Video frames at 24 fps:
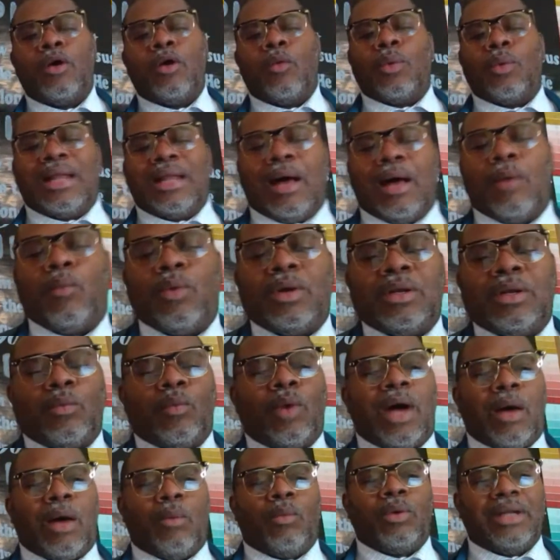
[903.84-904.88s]
what, I, what, I,
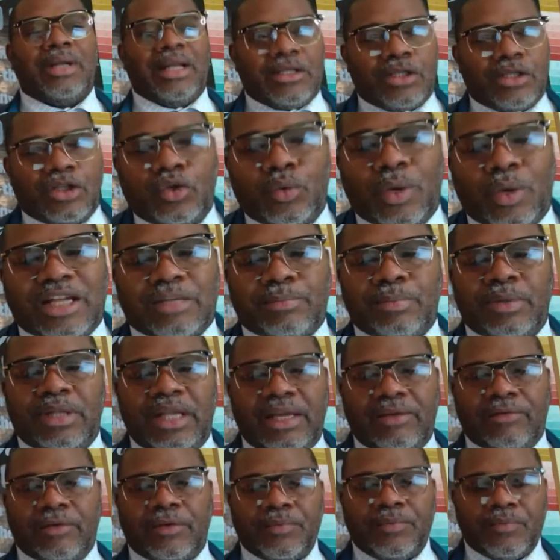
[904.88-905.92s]
want us to do as
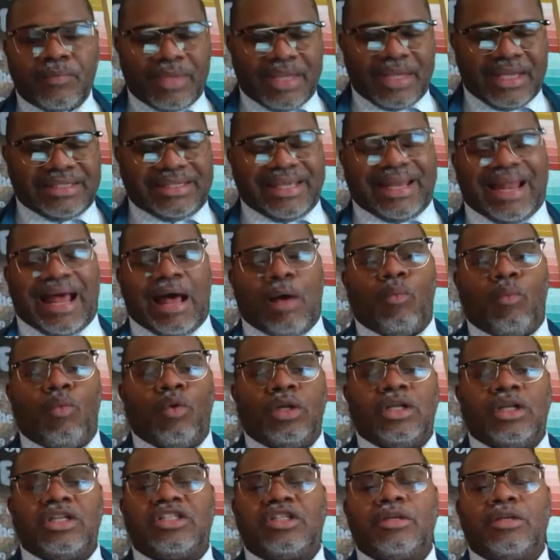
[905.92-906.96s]
believers is that I want
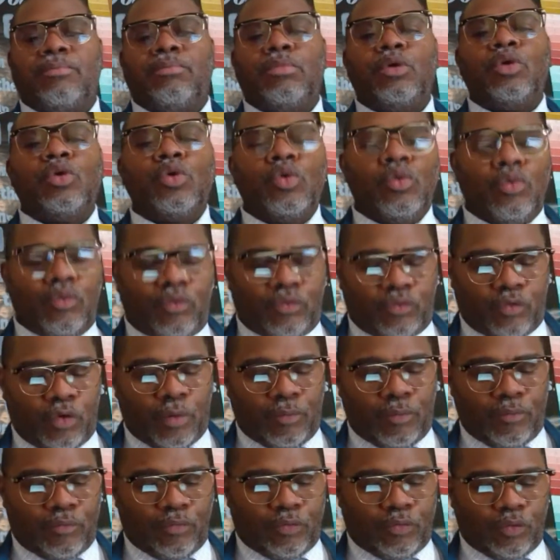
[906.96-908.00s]
us to move from
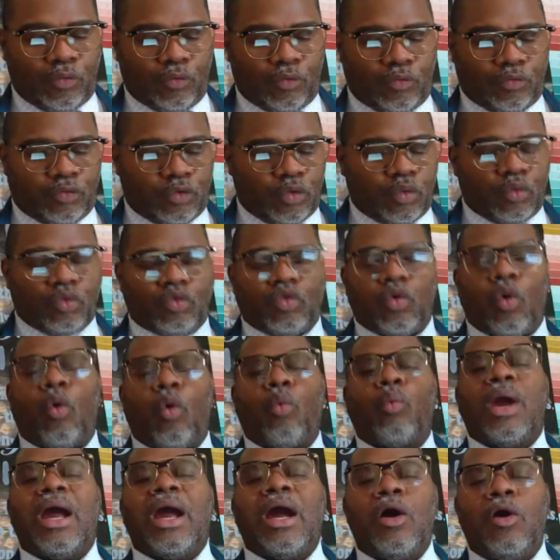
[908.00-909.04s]
to, to a
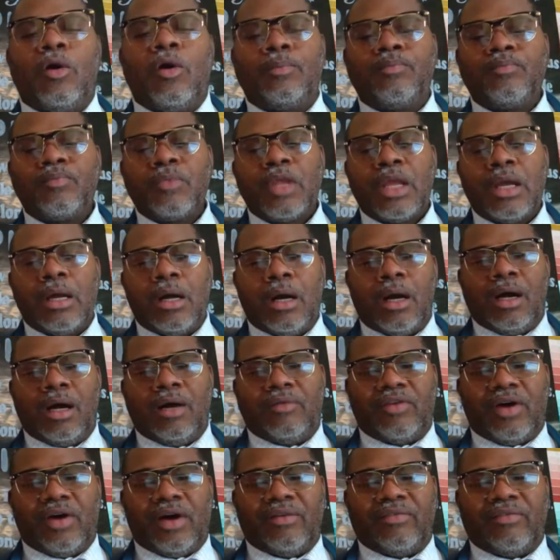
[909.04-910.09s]
realm of,
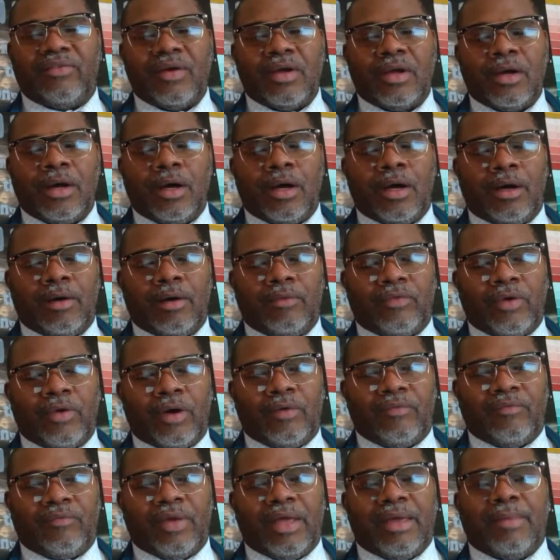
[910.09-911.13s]
of of
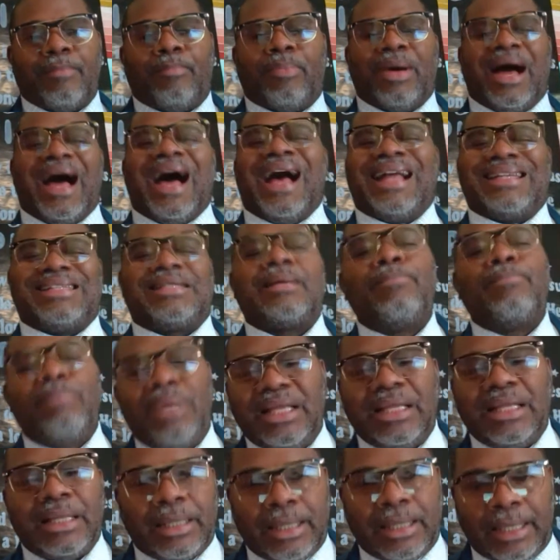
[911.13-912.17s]
of
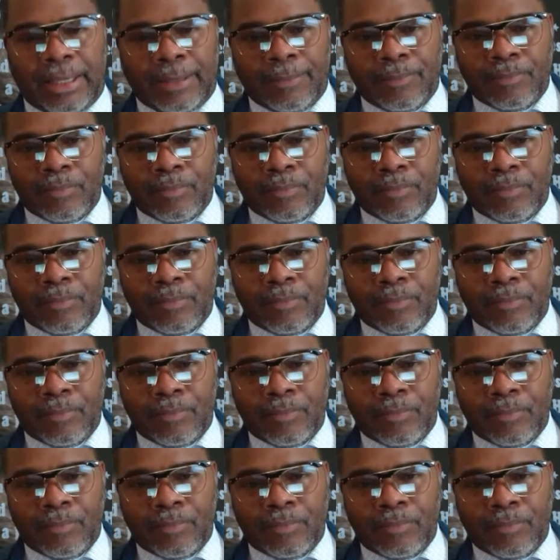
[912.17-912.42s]
impossibility